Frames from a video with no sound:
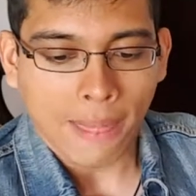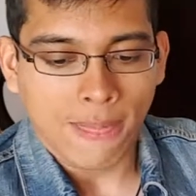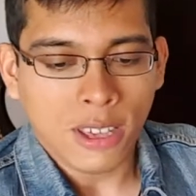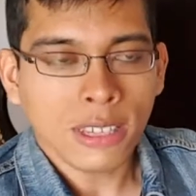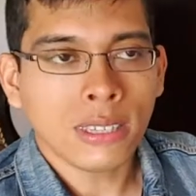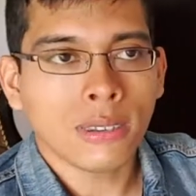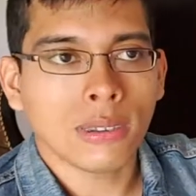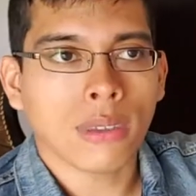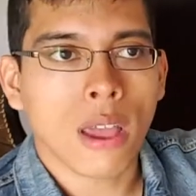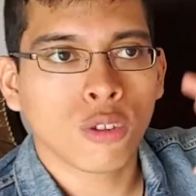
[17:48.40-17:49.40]
This
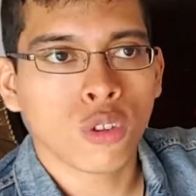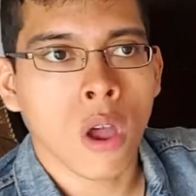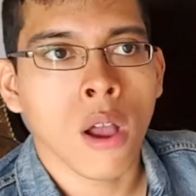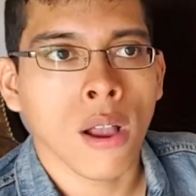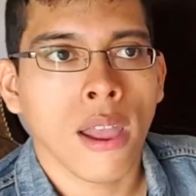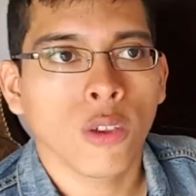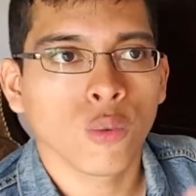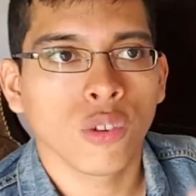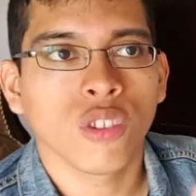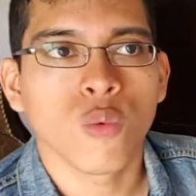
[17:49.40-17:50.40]
song has
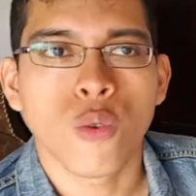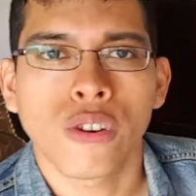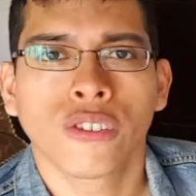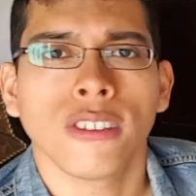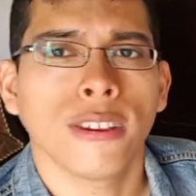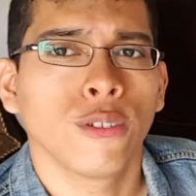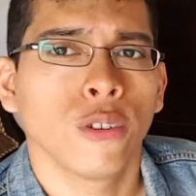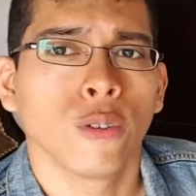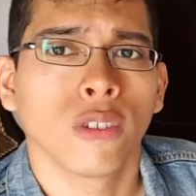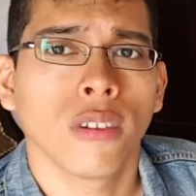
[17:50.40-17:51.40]
one of the worst
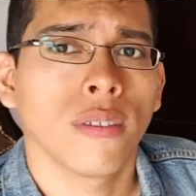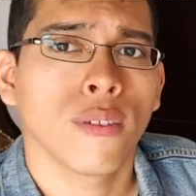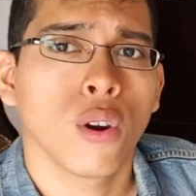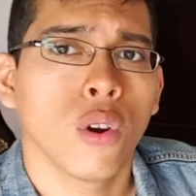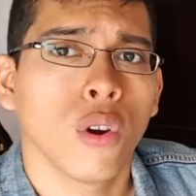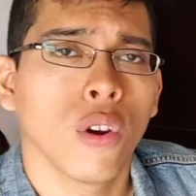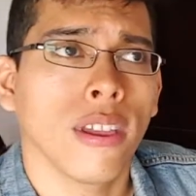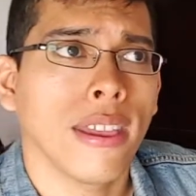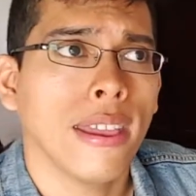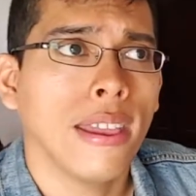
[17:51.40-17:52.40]
intros I've ever
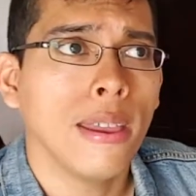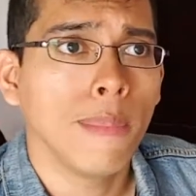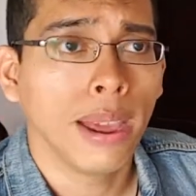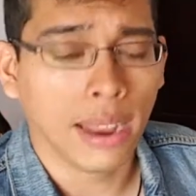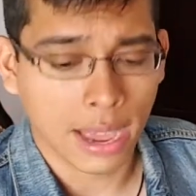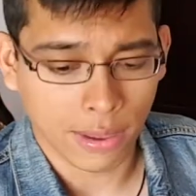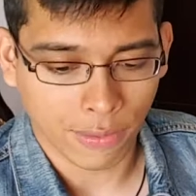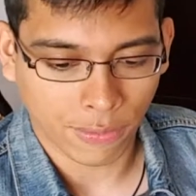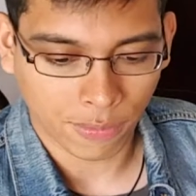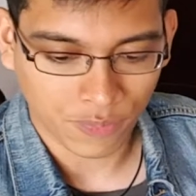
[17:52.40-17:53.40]
heard in my
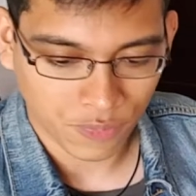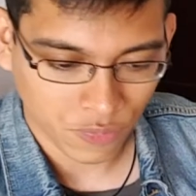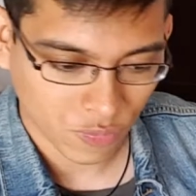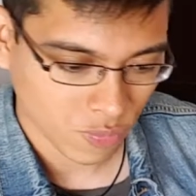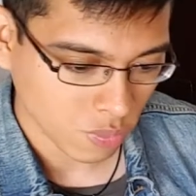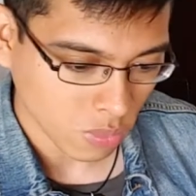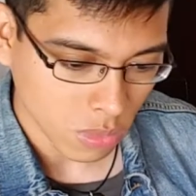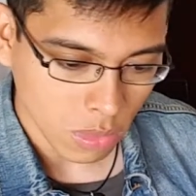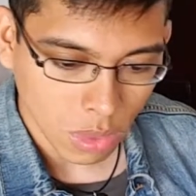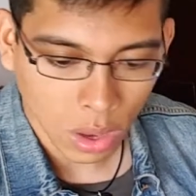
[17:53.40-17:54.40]
life.
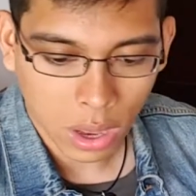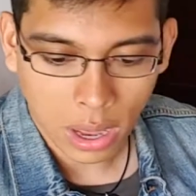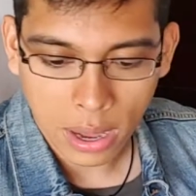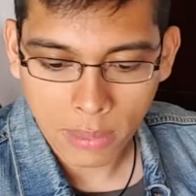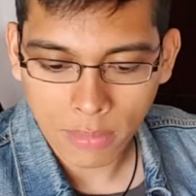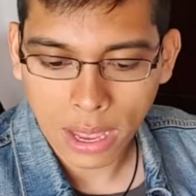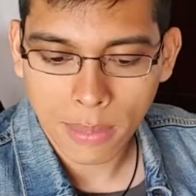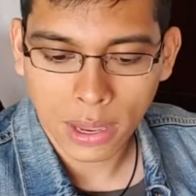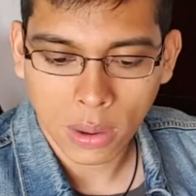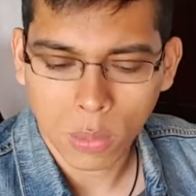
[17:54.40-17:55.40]

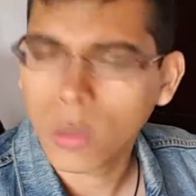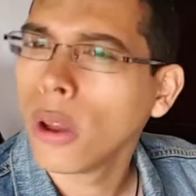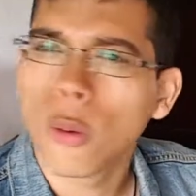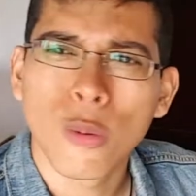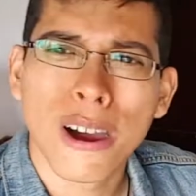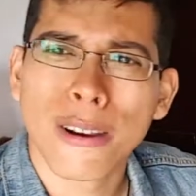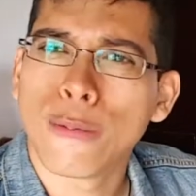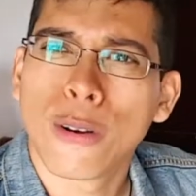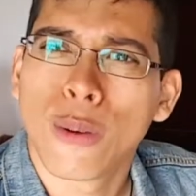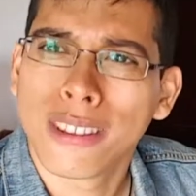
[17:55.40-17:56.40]

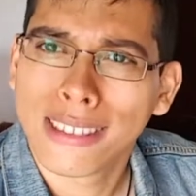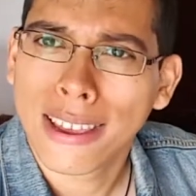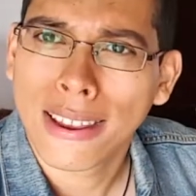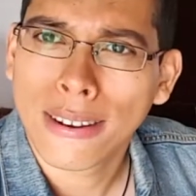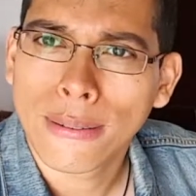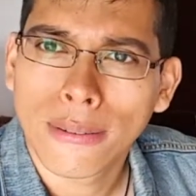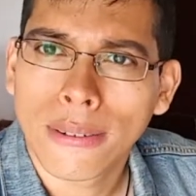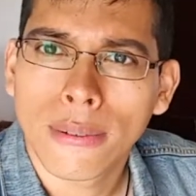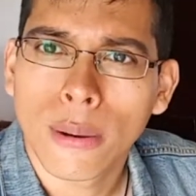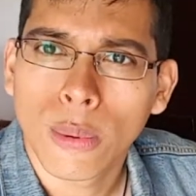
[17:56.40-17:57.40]
What was that?
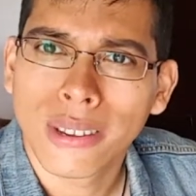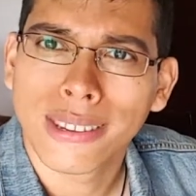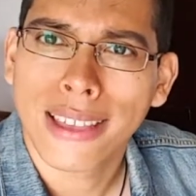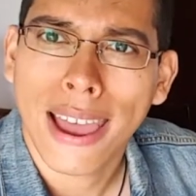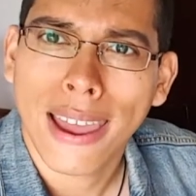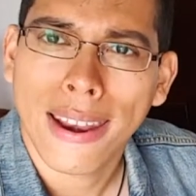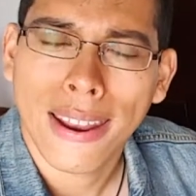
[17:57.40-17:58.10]
What was that?